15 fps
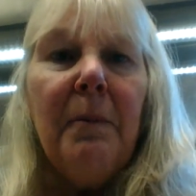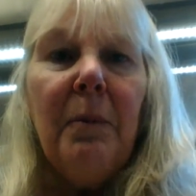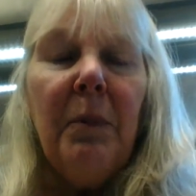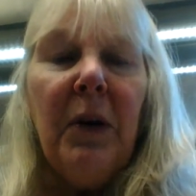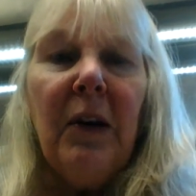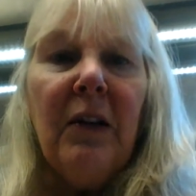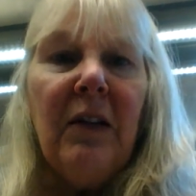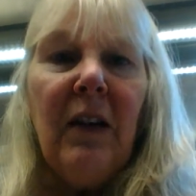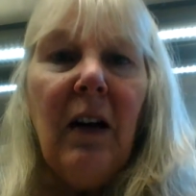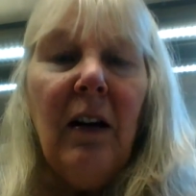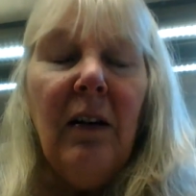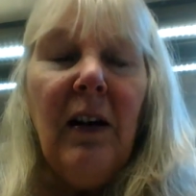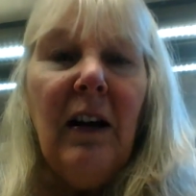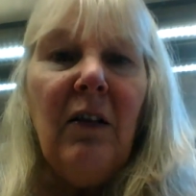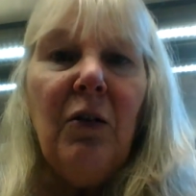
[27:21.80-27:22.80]
because
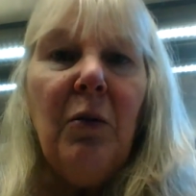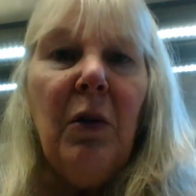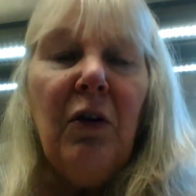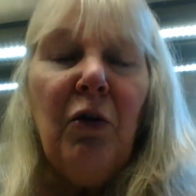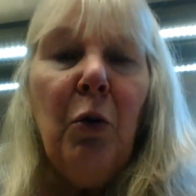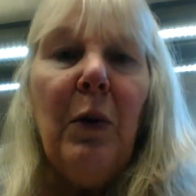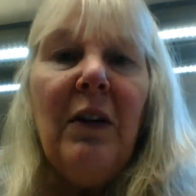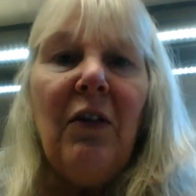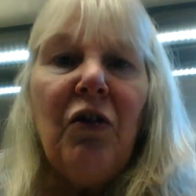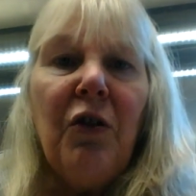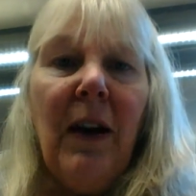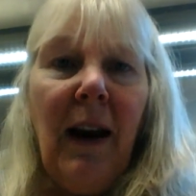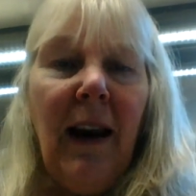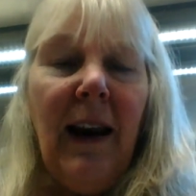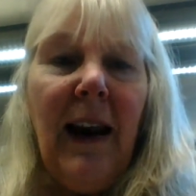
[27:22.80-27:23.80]
it's always
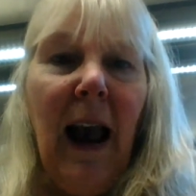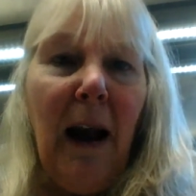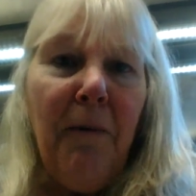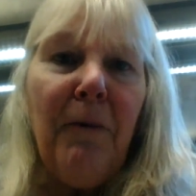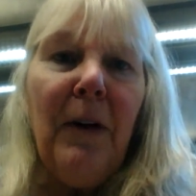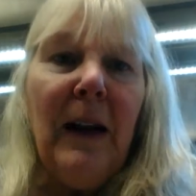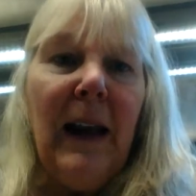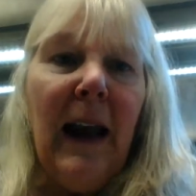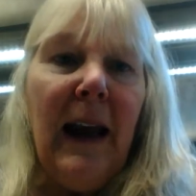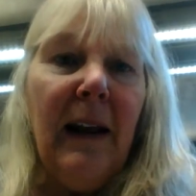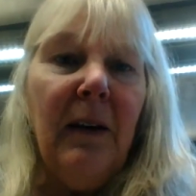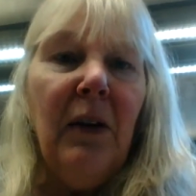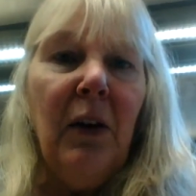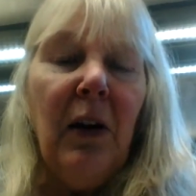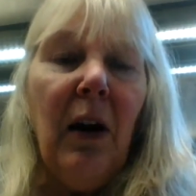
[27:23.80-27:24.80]
tricky every
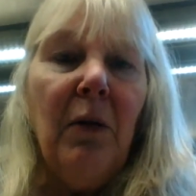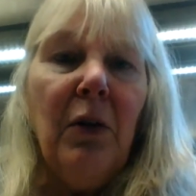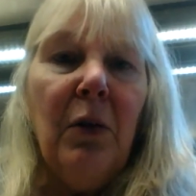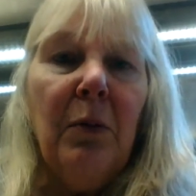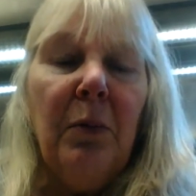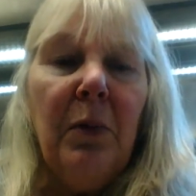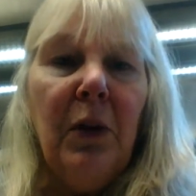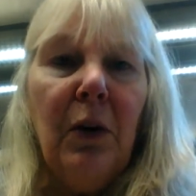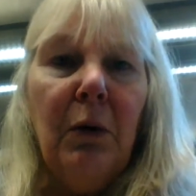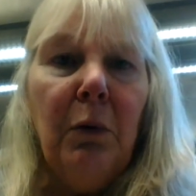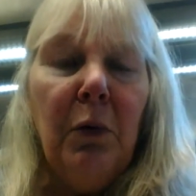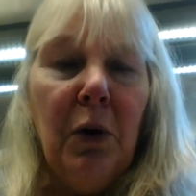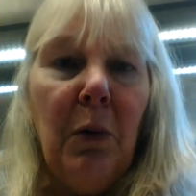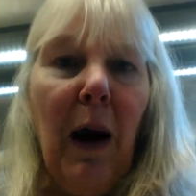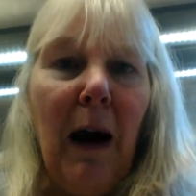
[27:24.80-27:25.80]
year. You know, you
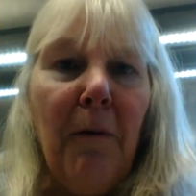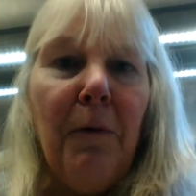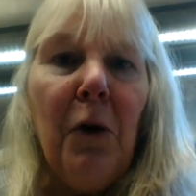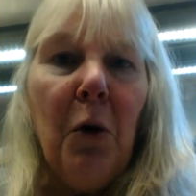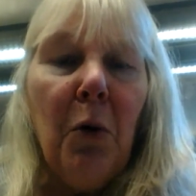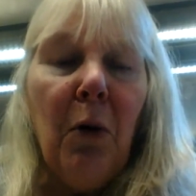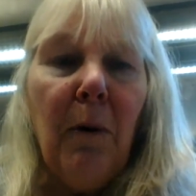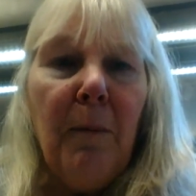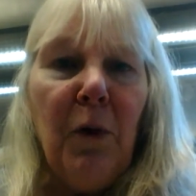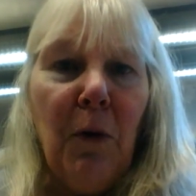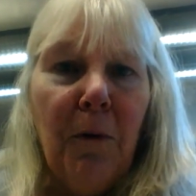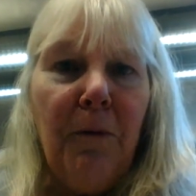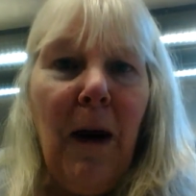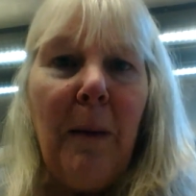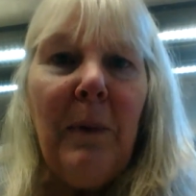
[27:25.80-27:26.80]
have
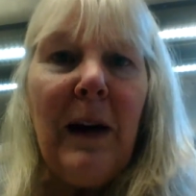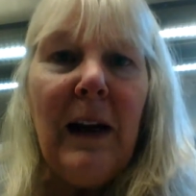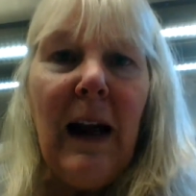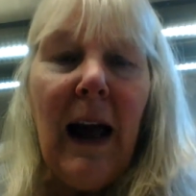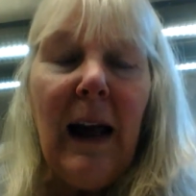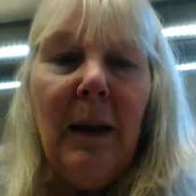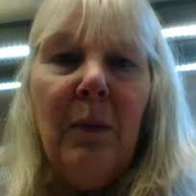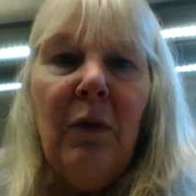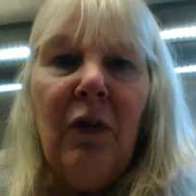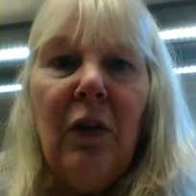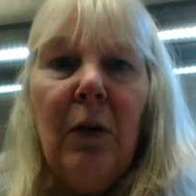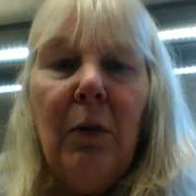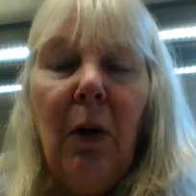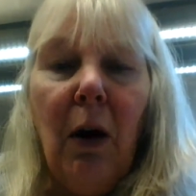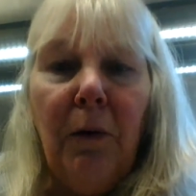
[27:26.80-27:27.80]
your family names.
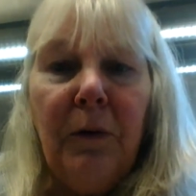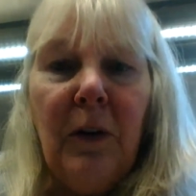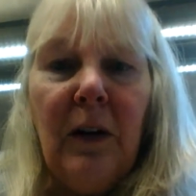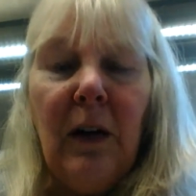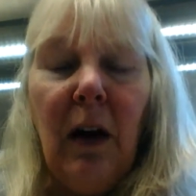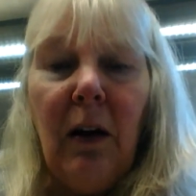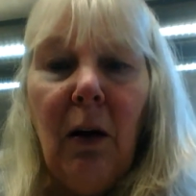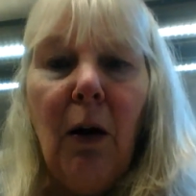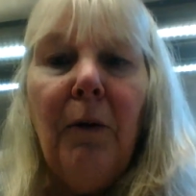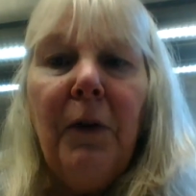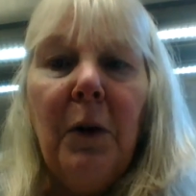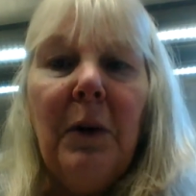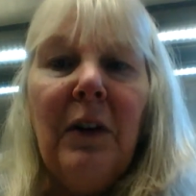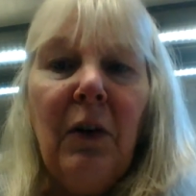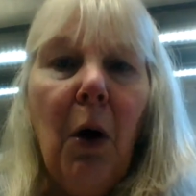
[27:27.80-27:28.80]
A lot of
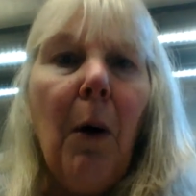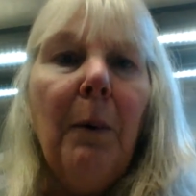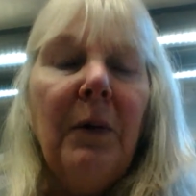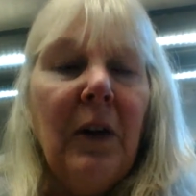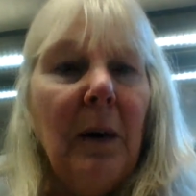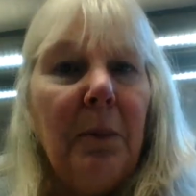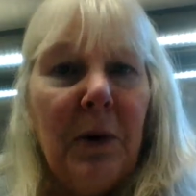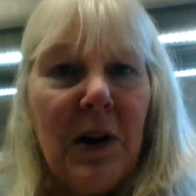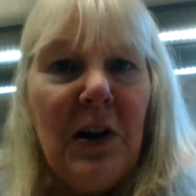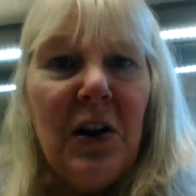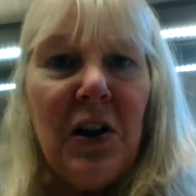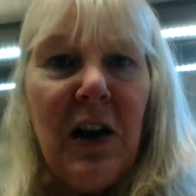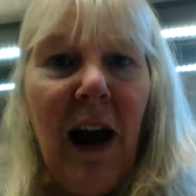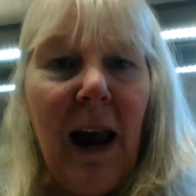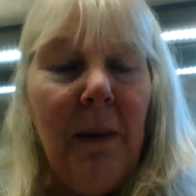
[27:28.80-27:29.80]
you adopt a
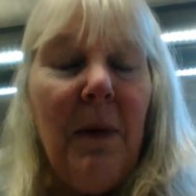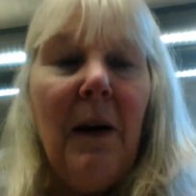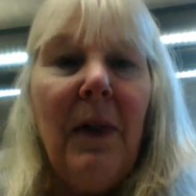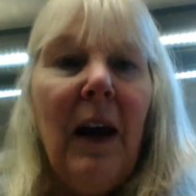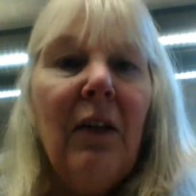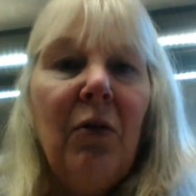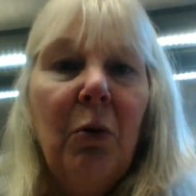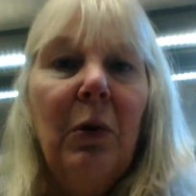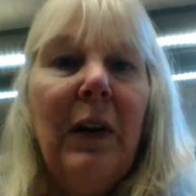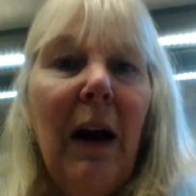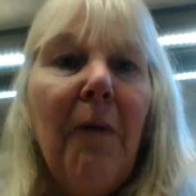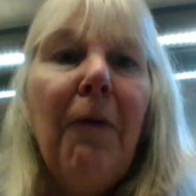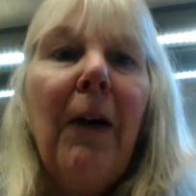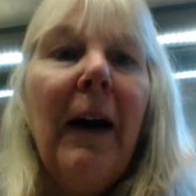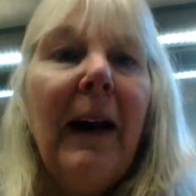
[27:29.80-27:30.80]
British name, and that's all
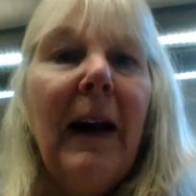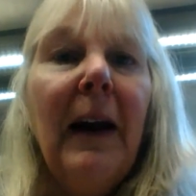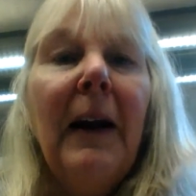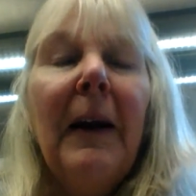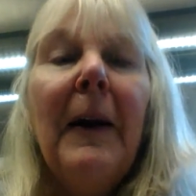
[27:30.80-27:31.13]
lovely,